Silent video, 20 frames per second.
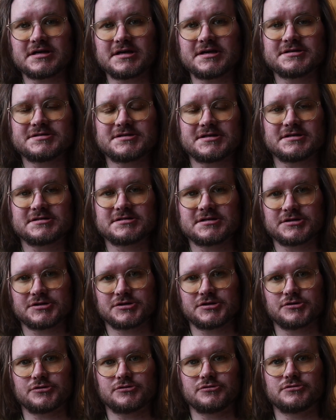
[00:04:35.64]
easy to
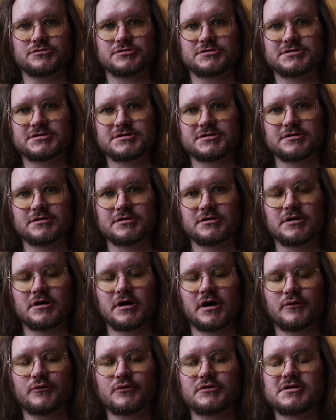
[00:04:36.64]
use.
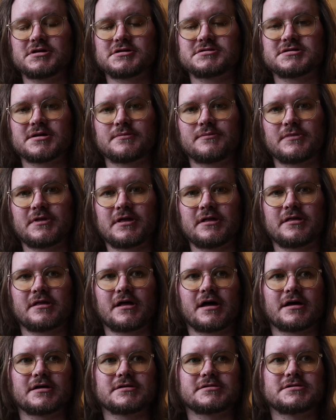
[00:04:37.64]
I wanted something
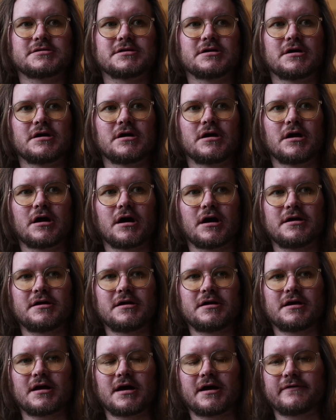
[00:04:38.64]
that I
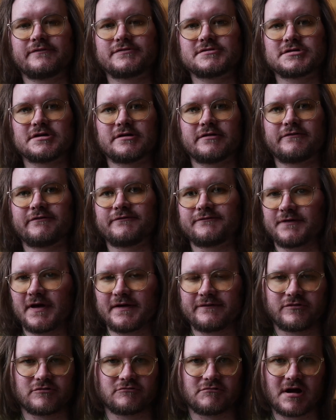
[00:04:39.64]
didn't have to
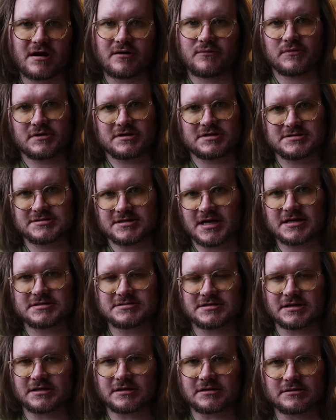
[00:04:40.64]
faff around with
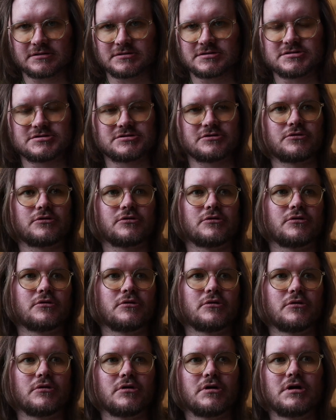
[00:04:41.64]
settings
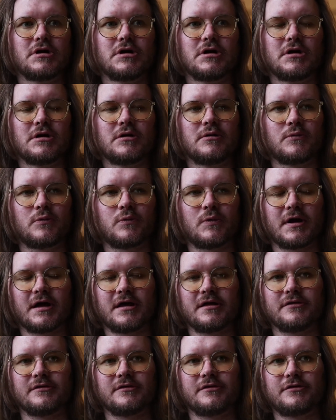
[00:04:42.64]
or
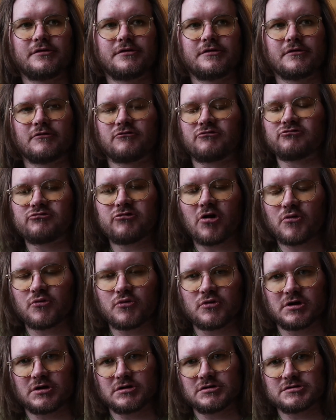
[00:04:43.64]
with
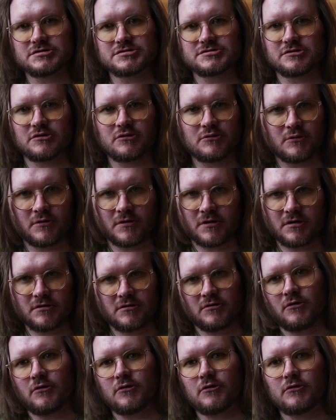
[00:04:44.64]
rollers
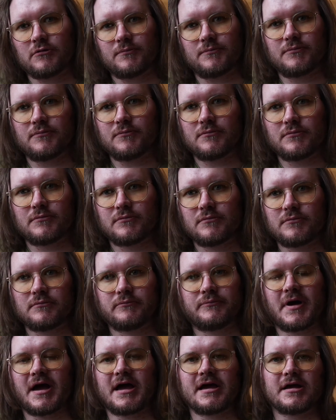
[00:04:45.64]
or
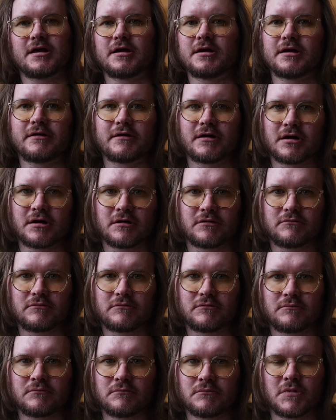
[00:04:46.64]
pay
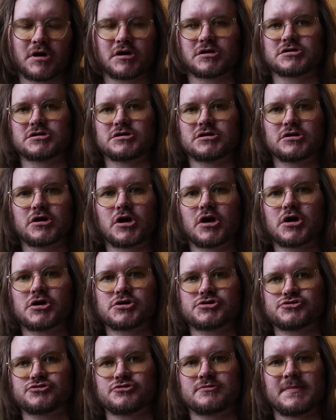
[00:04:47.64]
much
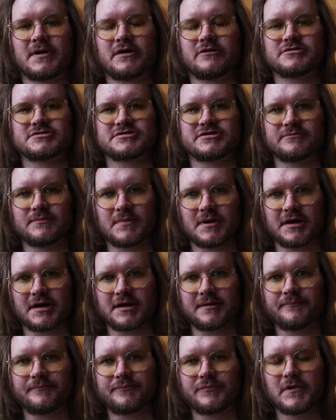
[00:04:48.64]
larger amounts of
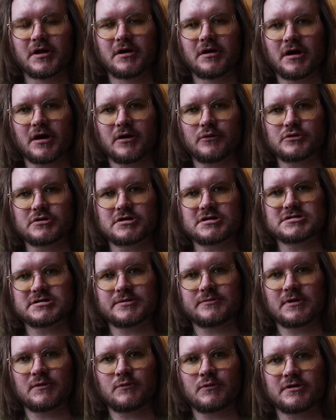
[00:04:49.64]
money. I wanted
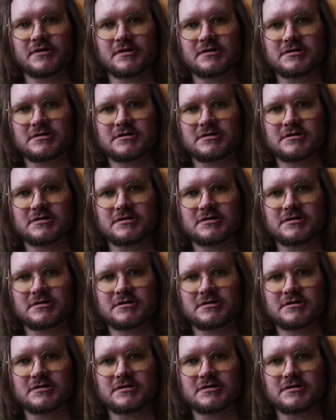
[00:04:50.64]
something with a